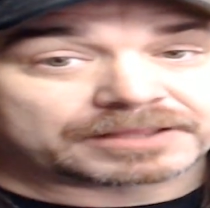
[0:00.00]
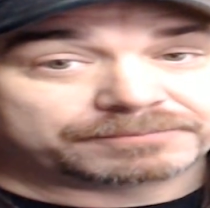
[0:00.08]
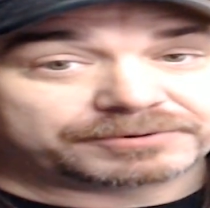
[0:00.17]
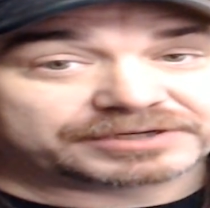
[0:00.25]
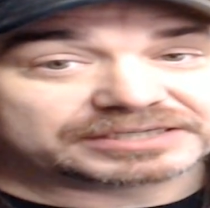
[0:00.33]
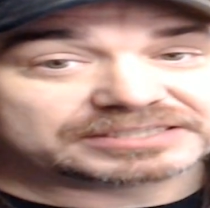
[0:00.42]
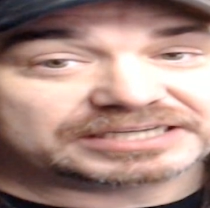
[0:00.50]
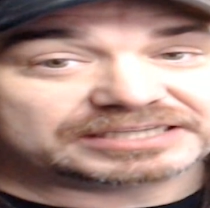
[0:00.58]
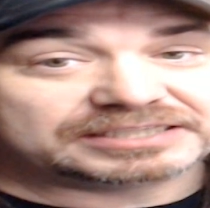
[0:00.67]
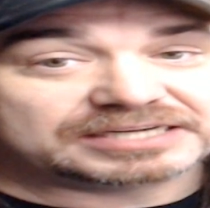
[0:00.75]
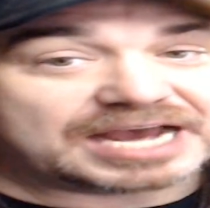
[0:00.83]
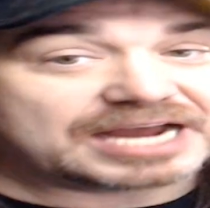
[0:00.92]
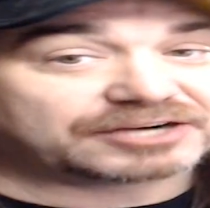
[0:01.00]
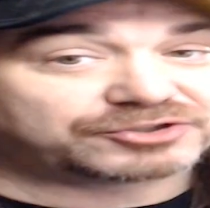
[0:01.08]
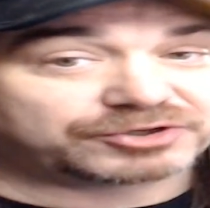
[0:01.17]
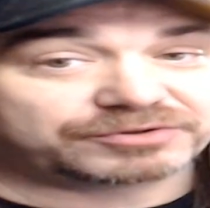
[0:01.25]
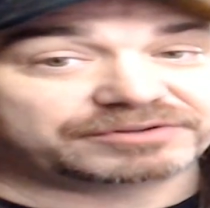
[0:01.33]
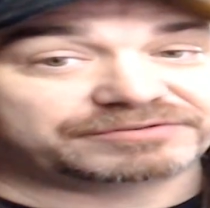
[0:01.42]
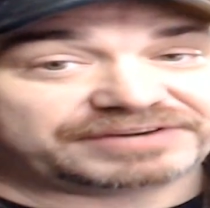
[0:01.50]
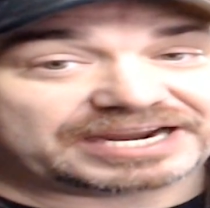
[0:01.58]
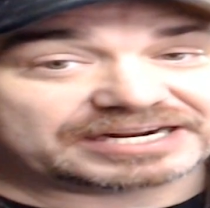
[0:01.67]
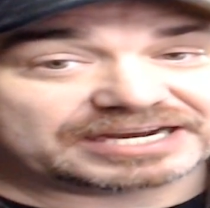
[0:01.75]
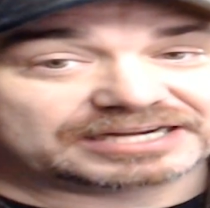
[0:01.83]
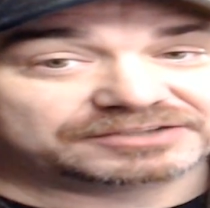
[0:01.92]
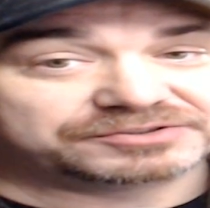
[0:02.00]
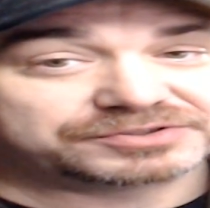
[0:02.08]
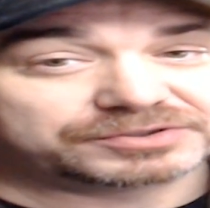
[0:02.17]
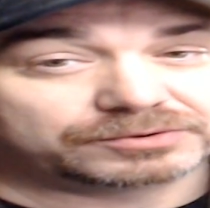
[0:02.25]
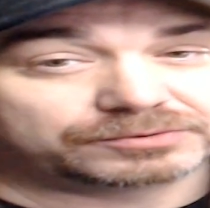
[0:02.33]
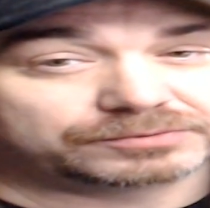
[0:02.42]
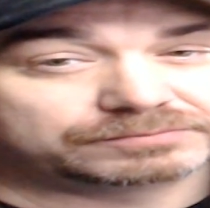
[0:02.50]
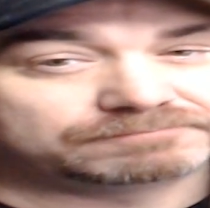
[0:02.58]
but it did not turn the fan on. So